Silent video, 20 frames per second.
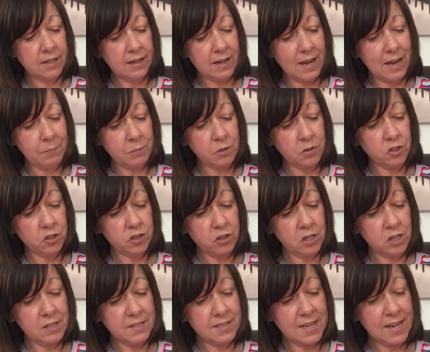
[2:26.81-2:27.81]
I'm just
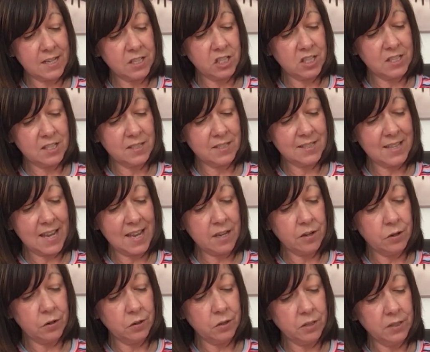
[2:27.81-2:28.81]
going to attach his
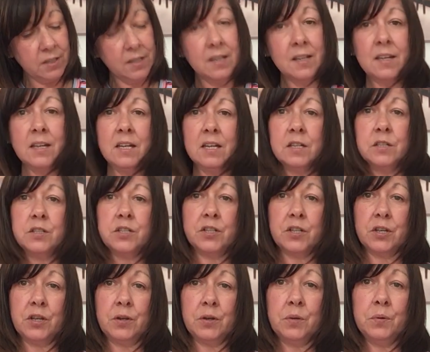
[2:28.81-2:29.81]
tail
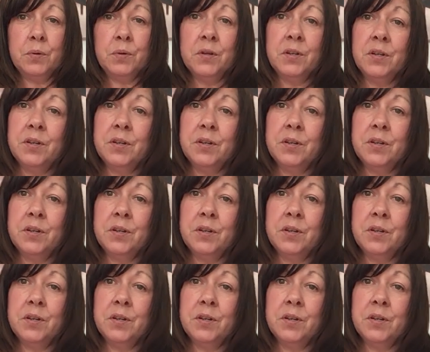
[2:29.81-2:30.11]
to